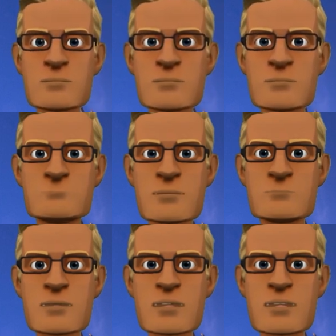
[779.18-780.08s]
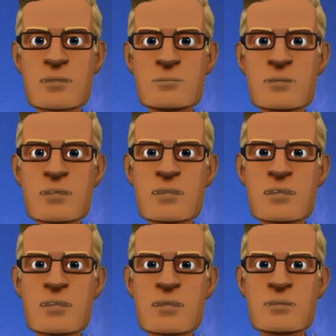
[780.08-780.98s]
to be like the
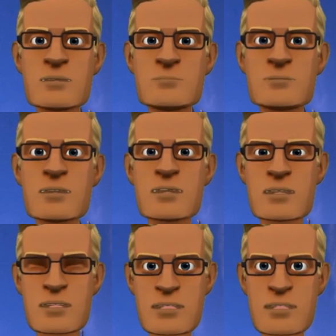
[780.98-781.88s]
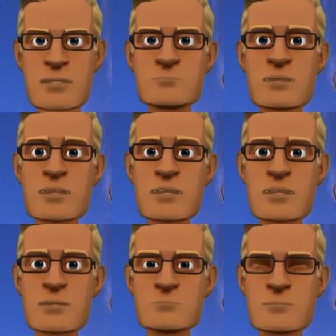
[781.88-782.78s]
other nations around them and have
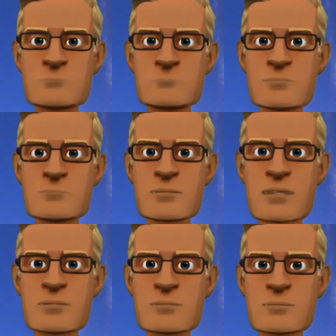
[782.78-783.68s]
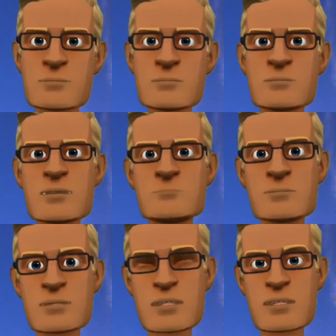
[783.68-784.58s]
their own king.
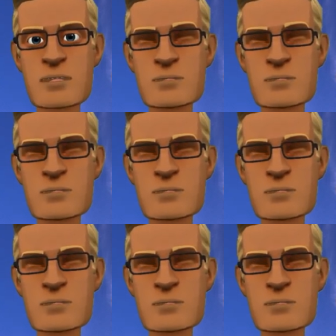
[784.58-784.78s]
Eventually, the